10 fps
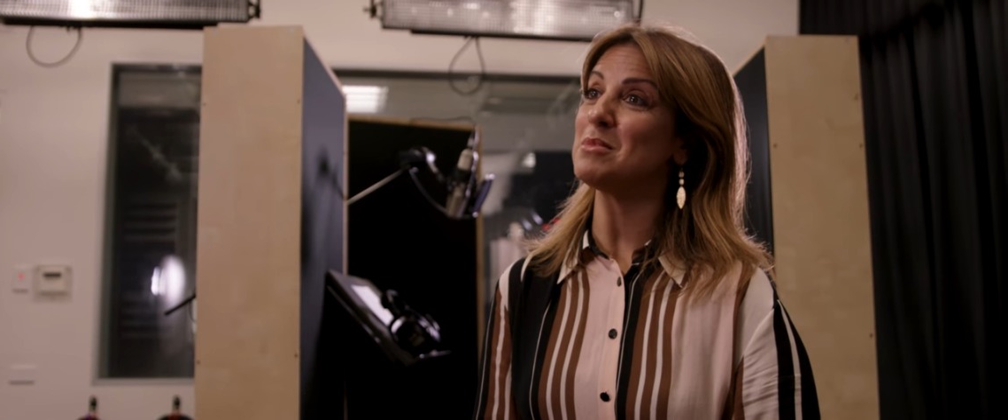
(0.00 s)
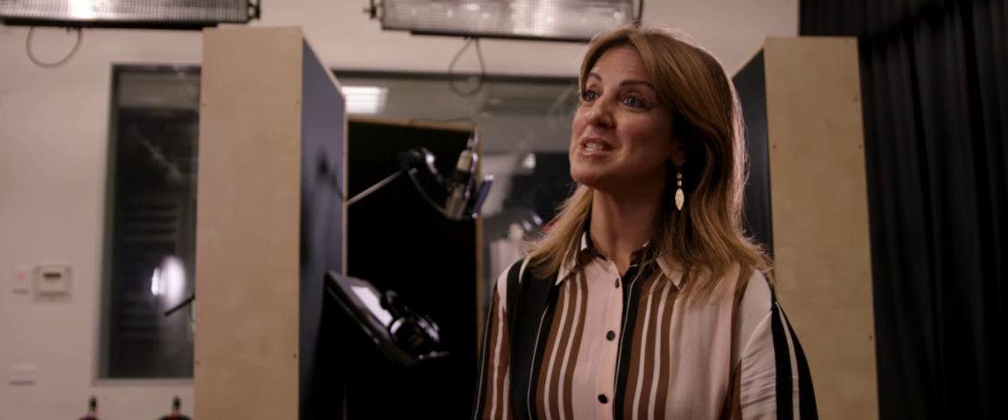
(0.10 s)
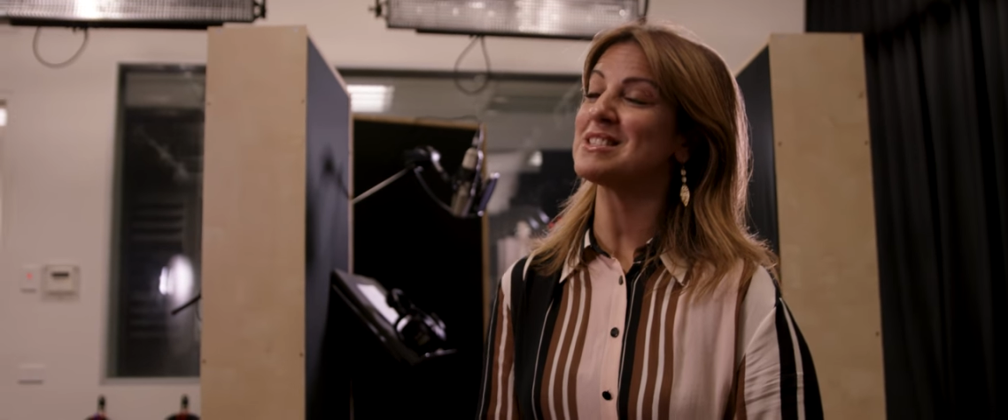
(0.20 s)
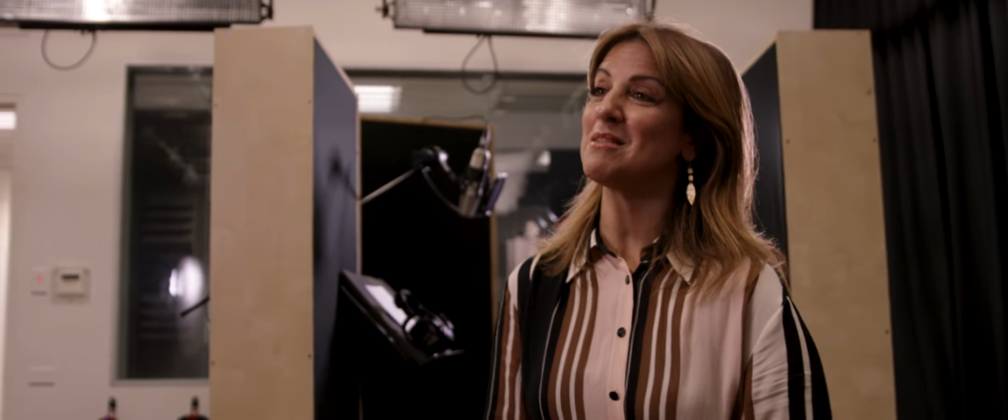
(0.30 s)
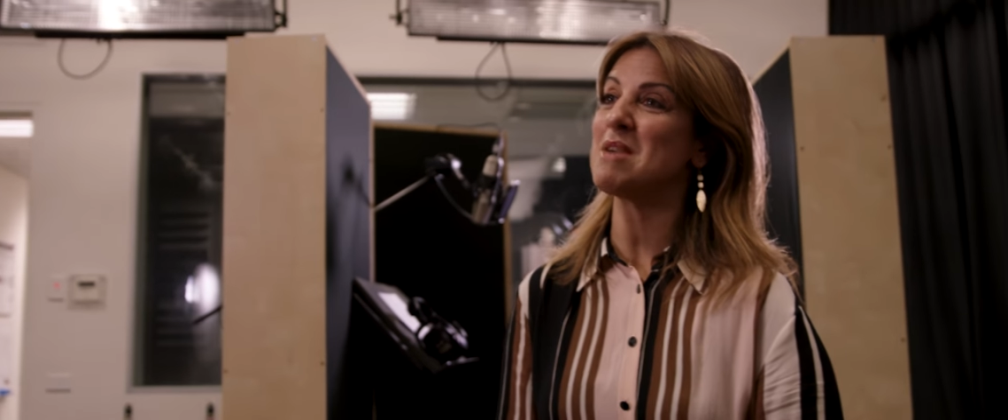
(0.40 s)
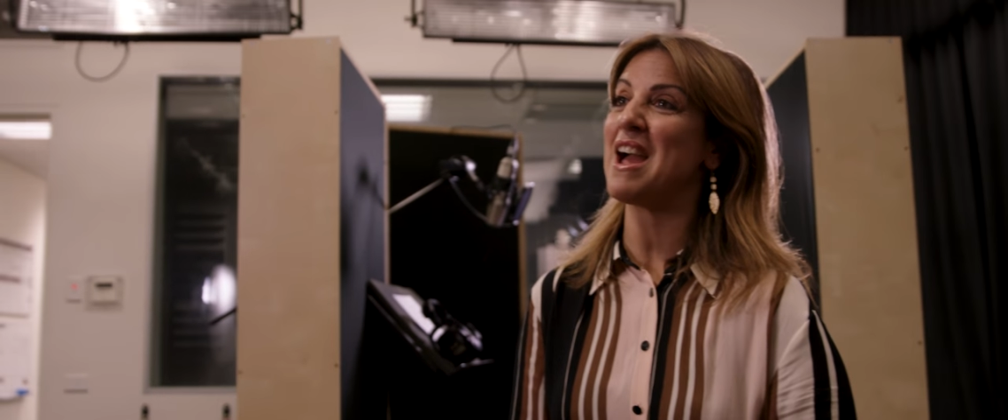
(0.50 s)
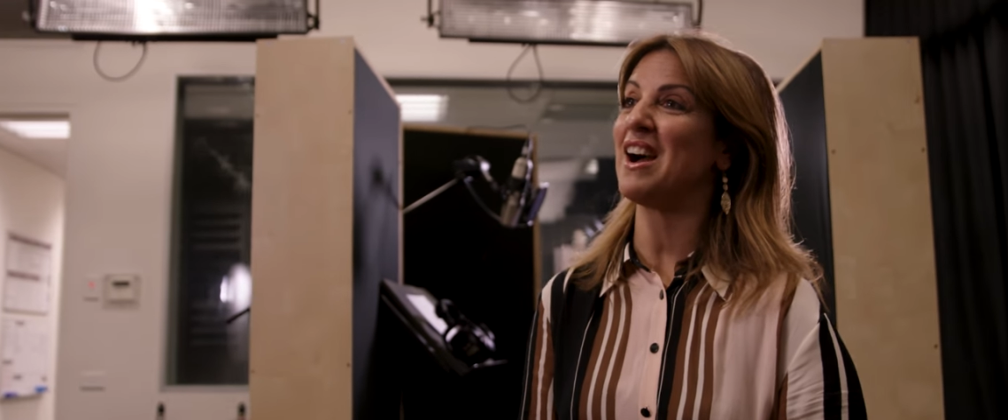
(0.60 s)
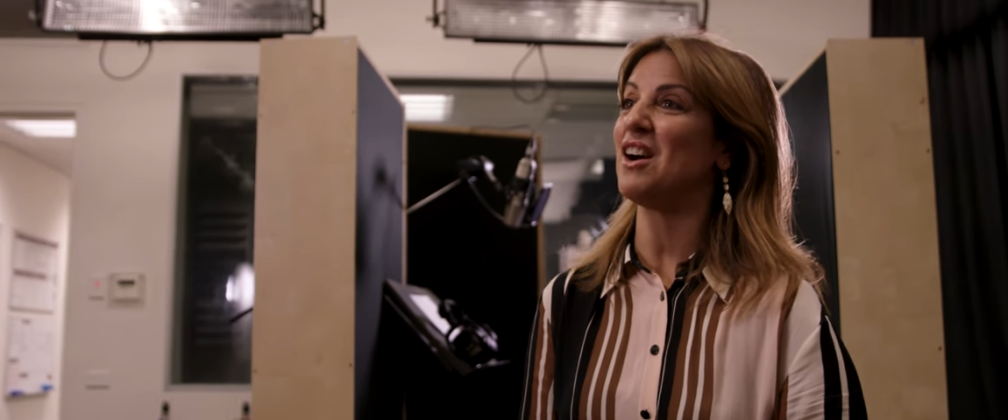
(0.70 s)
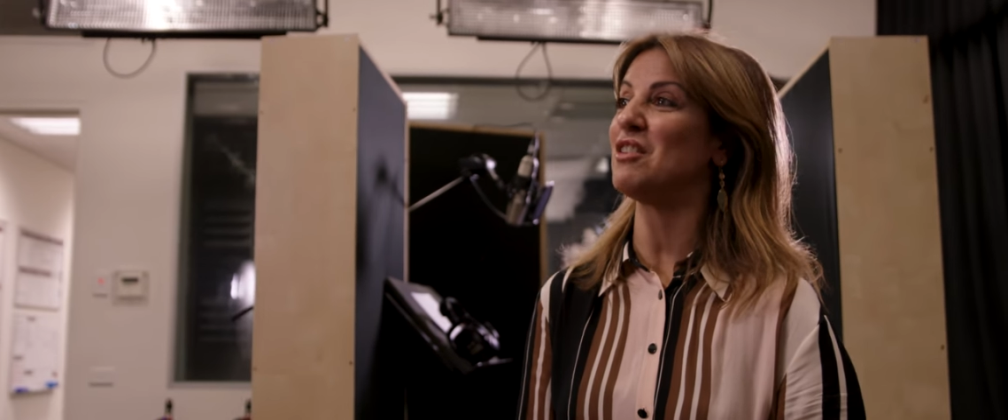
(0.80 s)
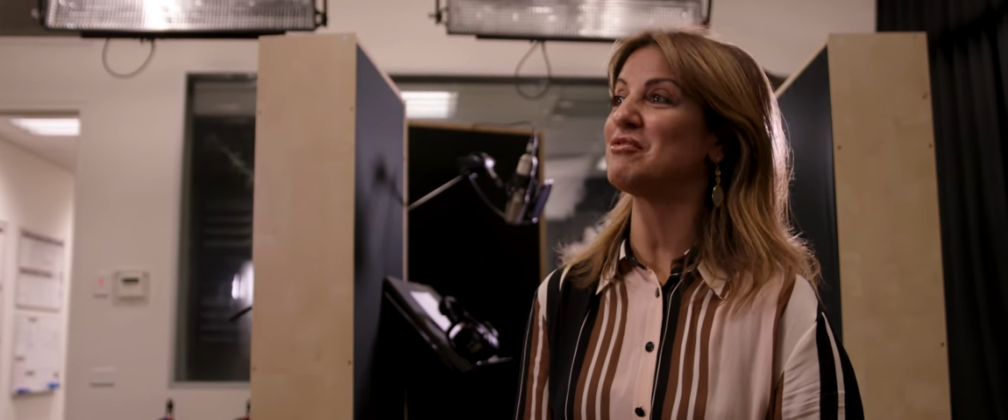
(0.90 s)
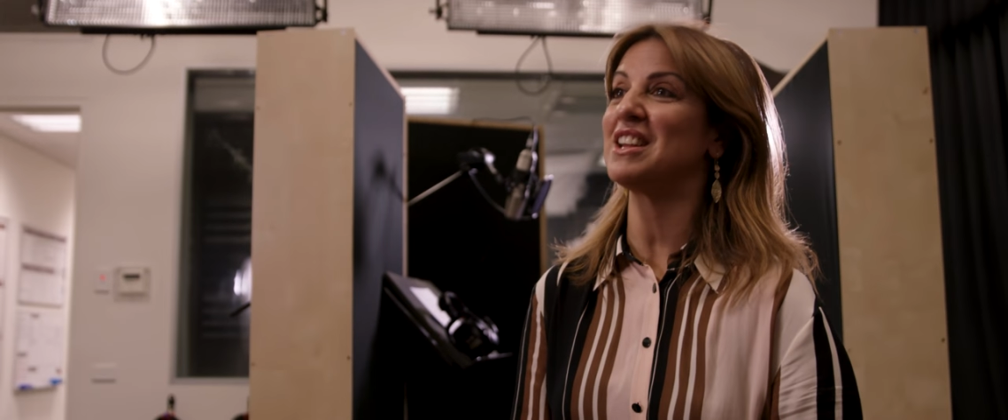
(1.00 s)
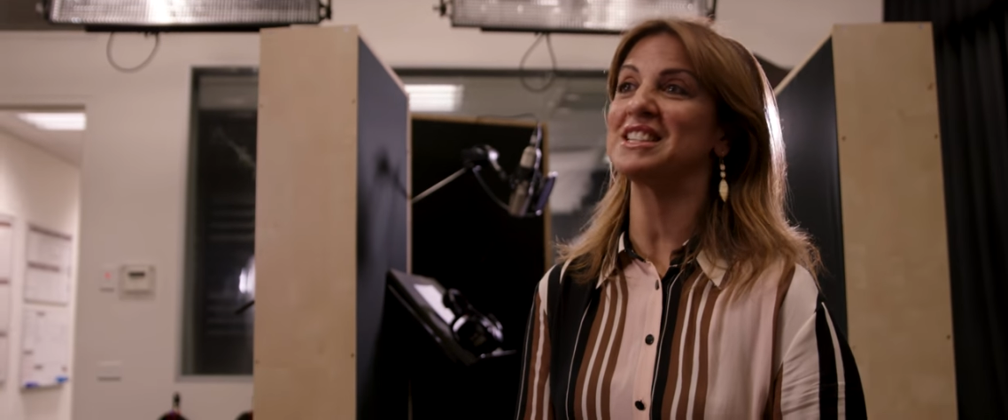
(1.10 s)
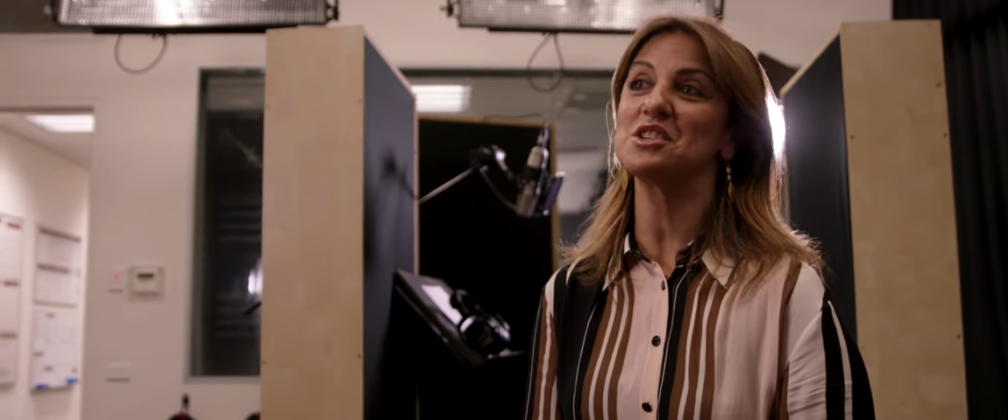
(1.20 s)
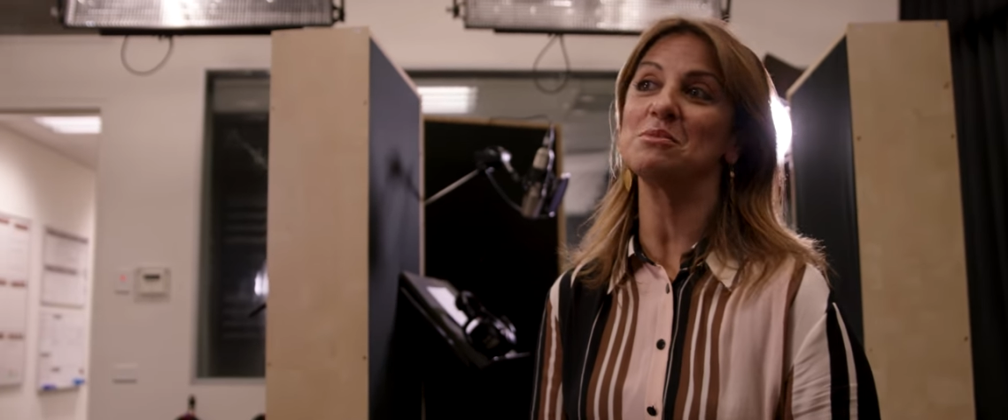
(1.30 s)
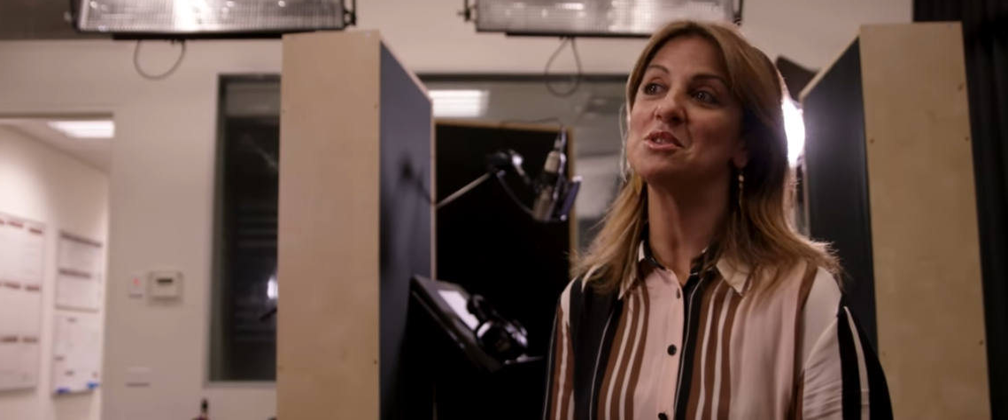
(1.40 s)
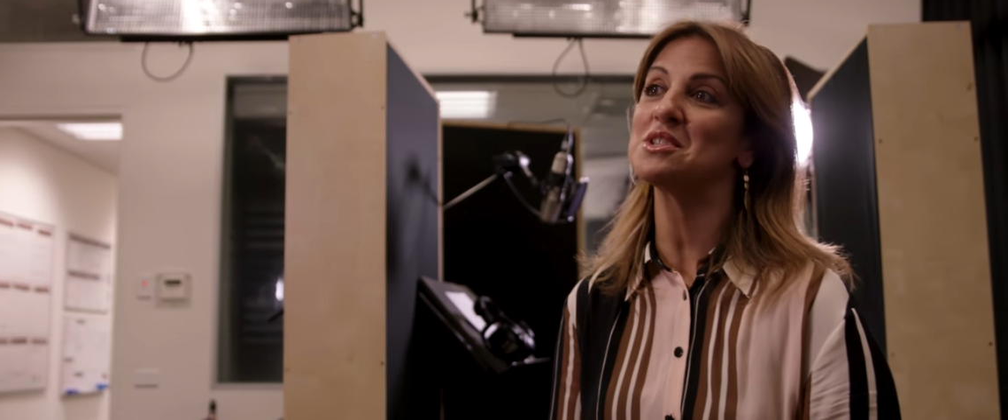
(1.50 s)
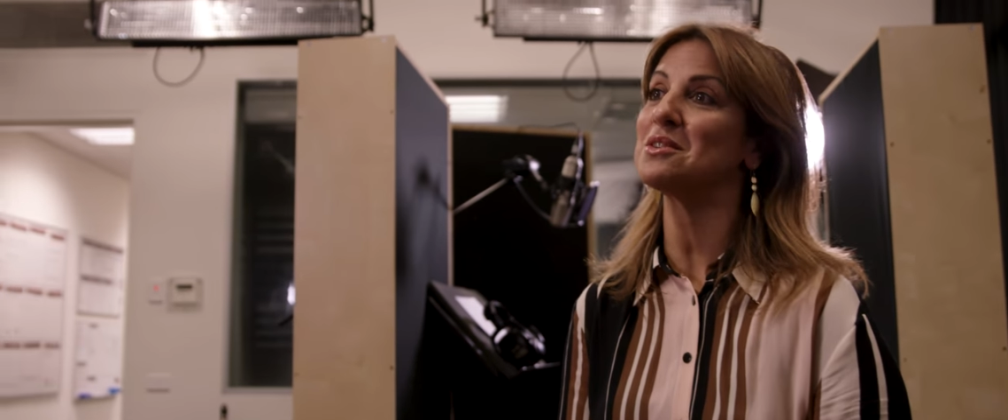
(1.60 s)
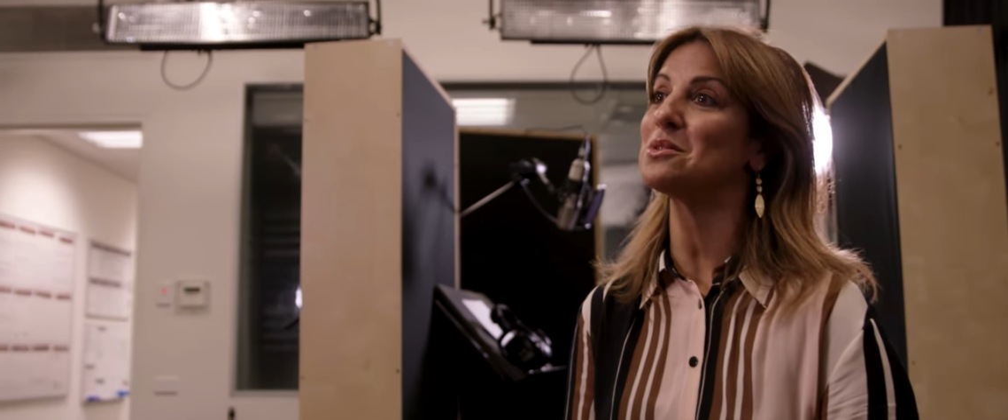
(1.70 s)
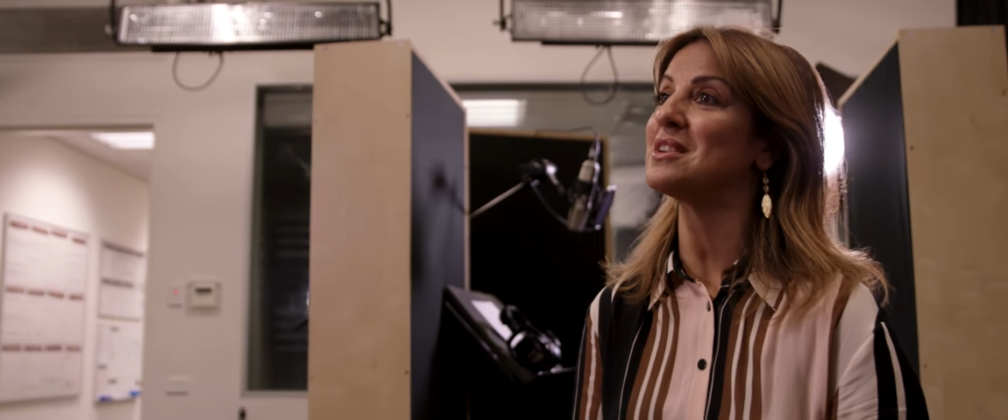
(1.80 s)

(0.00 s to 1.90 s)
but somehow fell into musical